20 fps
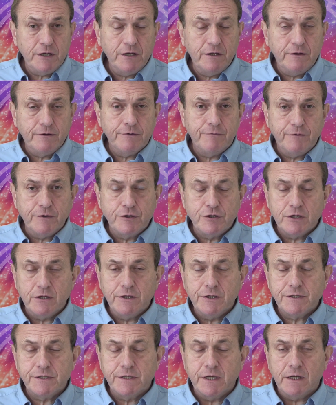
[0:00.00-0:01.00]

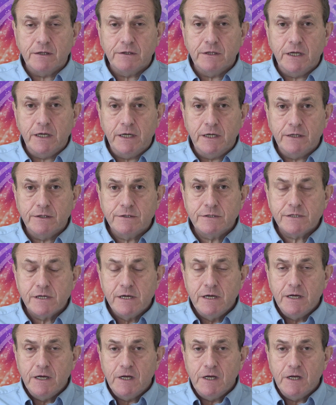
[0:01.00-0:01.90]
individualistic needs.